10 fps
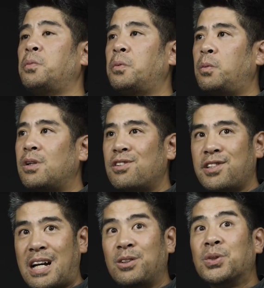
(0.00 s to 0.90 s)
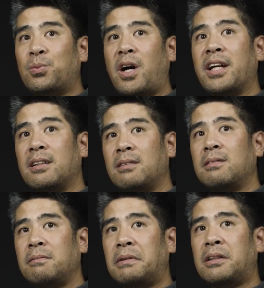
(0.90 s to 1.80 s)
what sounds right
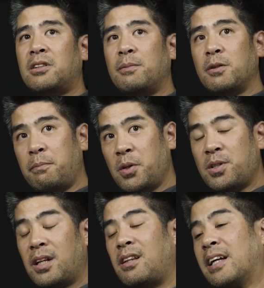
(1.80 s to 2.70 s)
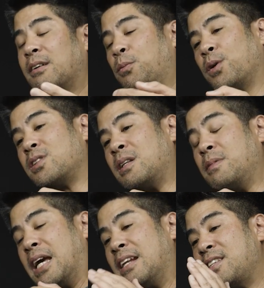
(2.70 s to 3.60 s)
in terms of music, like what's
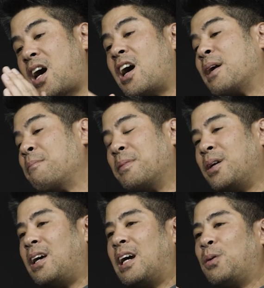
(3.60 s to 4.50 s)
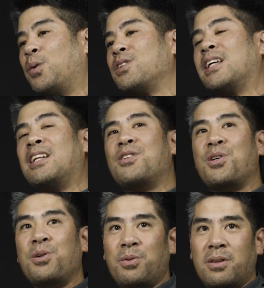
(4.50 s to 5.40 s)
in time and what's in
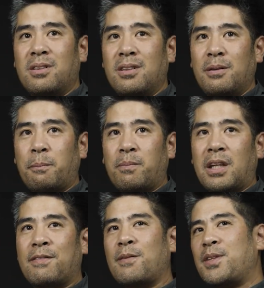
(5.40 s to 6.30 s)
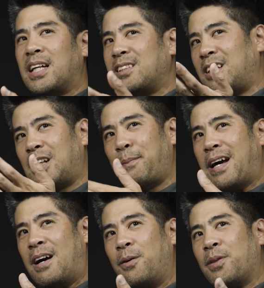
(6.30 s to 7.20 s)
tune. If something is a little bit
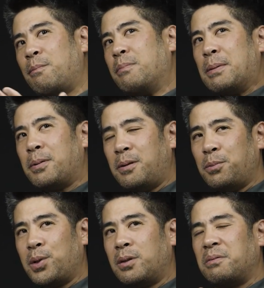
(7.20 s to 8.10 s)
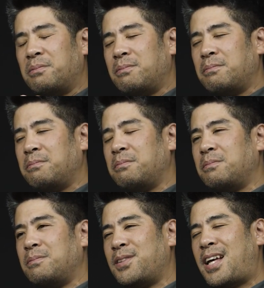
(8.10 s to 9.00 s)
out, then people will
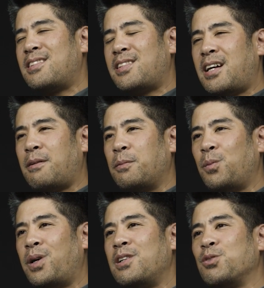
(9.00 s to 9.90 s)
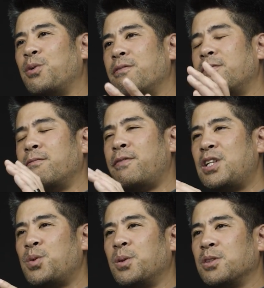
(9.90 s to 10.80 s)
sense that. Whereas with
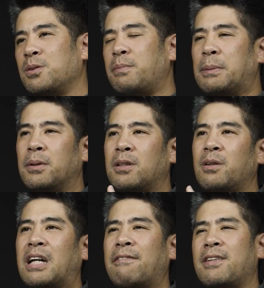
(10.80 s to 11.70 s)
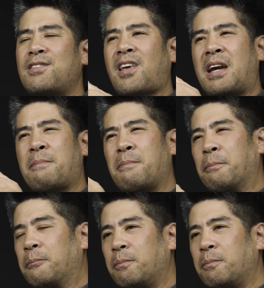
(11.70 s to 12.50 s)
visuals, people don't have the same